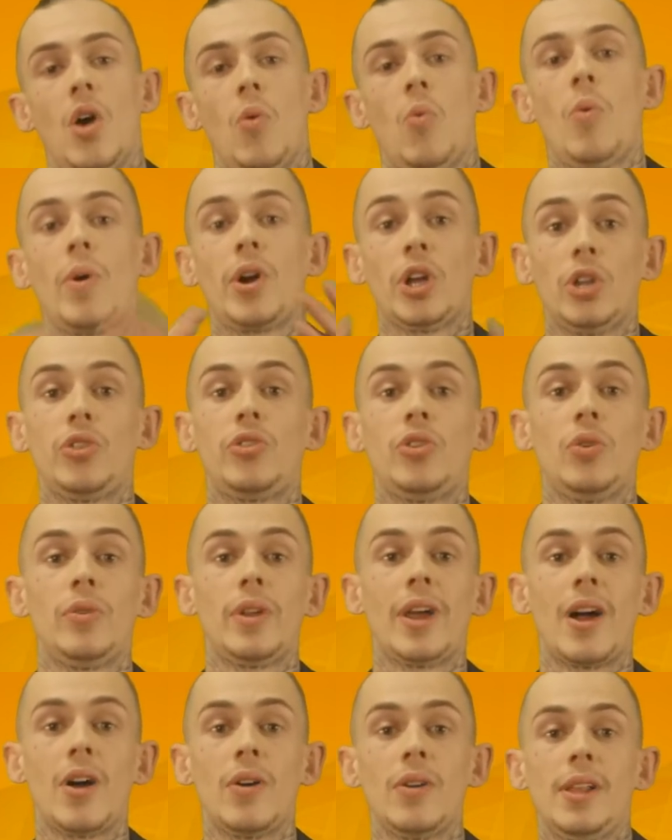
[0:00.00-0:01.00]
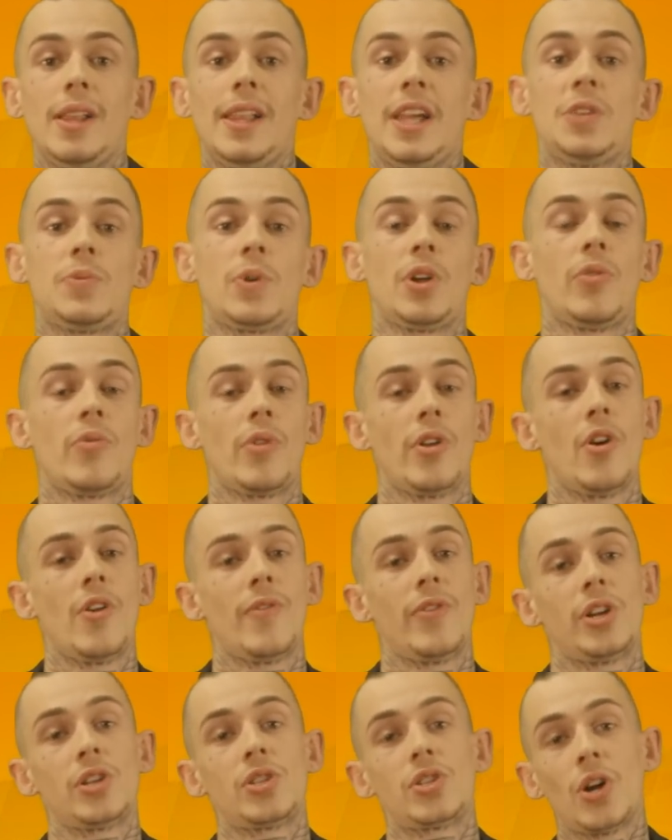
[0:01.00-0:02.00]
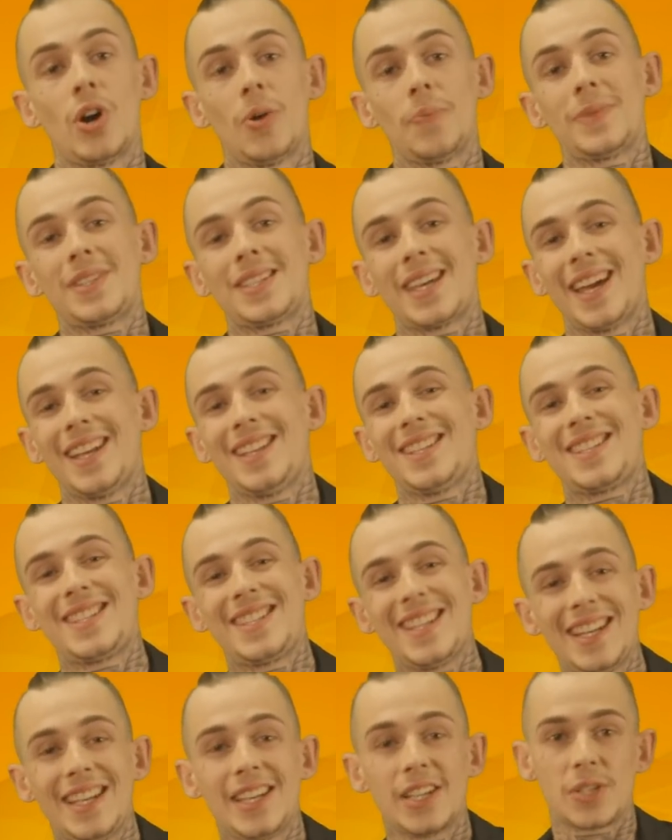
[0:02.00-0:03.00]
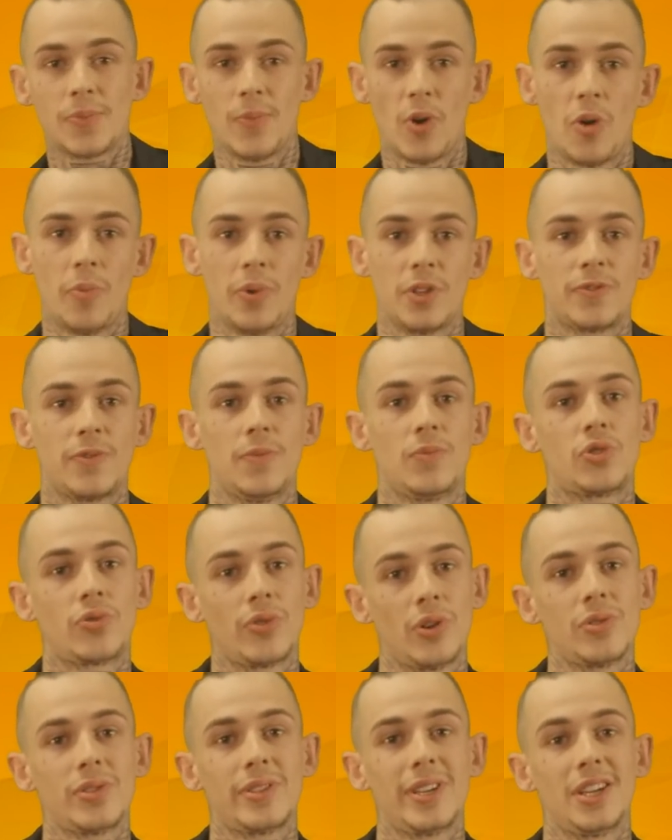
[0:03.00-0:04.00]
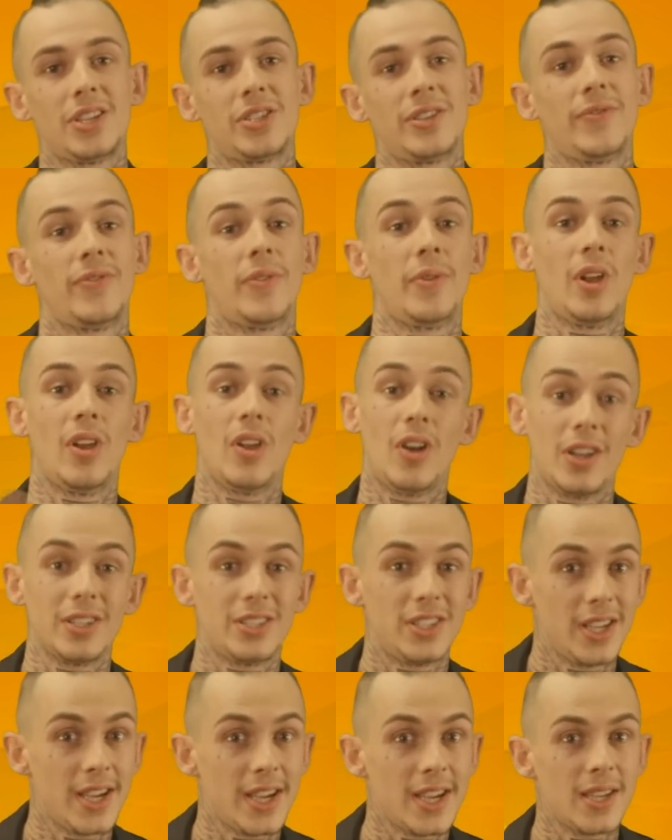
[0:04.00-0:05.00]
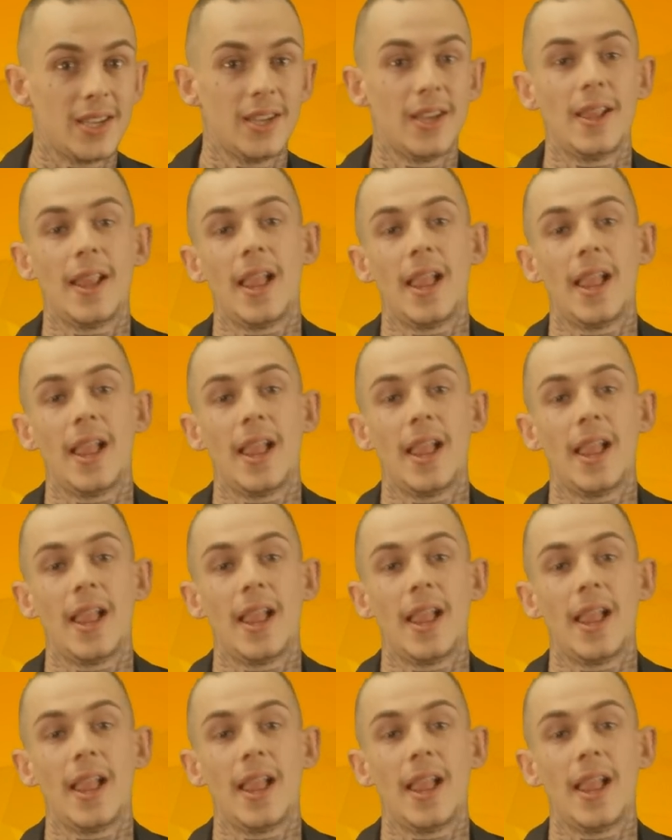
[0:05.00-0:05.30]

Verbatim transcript: What we're going to do now is we're going to run over the top 10 silliest moments from Trollstation for the last year.